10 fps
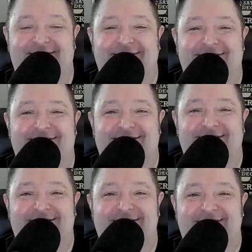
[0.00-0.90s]

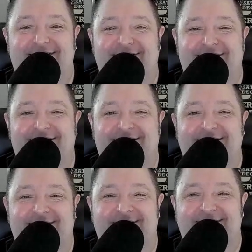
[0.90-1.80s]

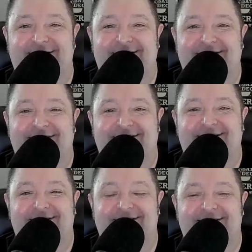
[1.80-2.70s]

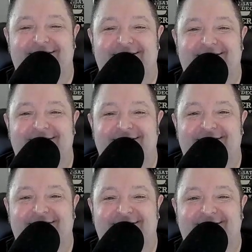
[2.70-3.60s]

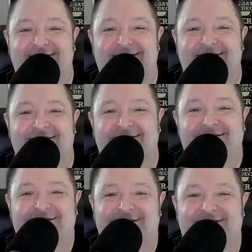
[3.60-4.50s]

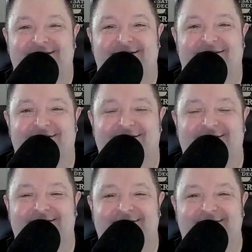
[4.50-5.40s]

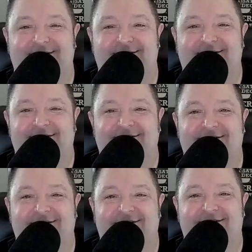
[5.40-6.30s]

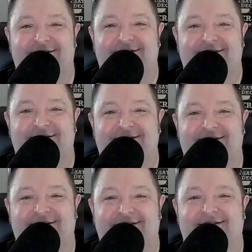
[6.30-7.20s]

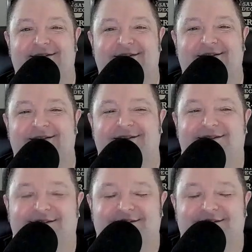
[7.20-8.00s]
No words are spoken by the person on screen.